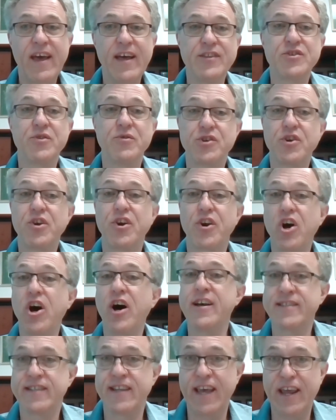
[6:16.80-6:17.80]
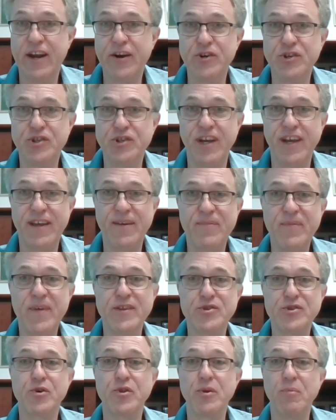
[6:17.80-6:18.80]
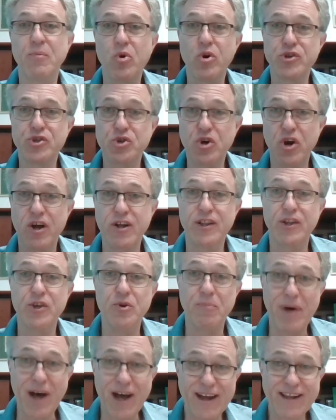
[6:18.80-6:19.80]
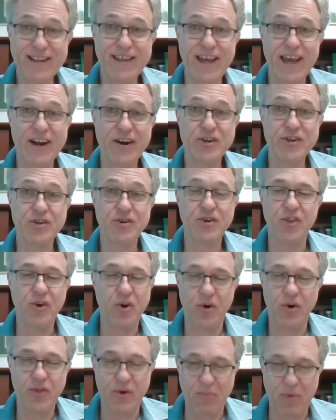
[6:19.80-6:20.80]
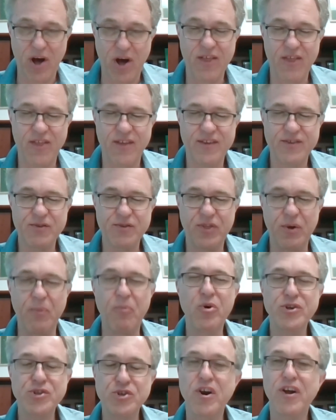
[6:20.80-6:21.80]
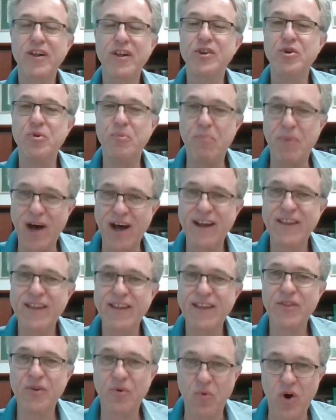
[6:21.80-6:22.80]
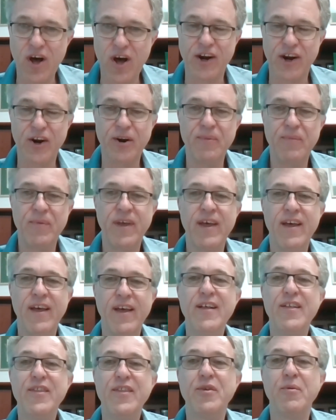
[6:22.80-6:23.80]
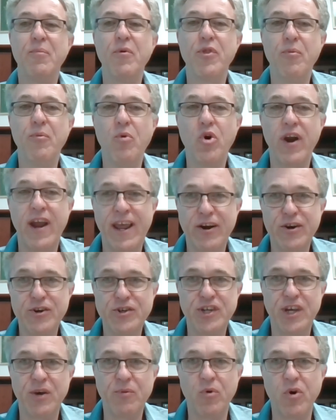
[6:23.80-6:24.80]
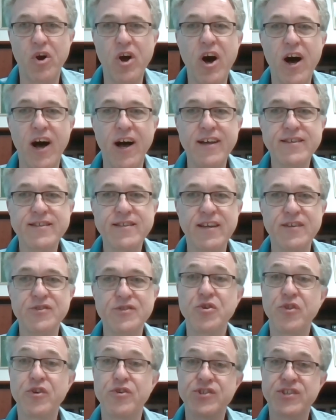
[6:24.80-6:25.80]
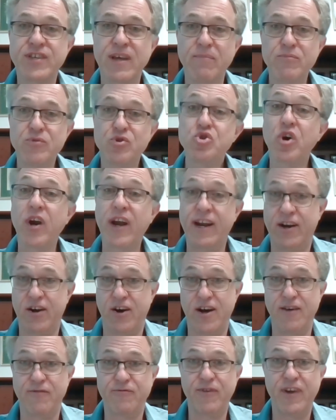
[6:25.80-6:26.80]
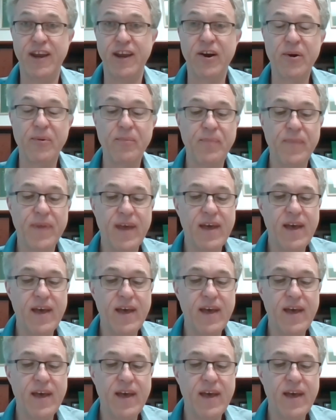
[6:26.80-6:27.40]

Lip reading: And so it's going to cost energy. And so the more strongly you bind the more strongly you bind the water, the more energy it will cost. And so there's some trade-off here.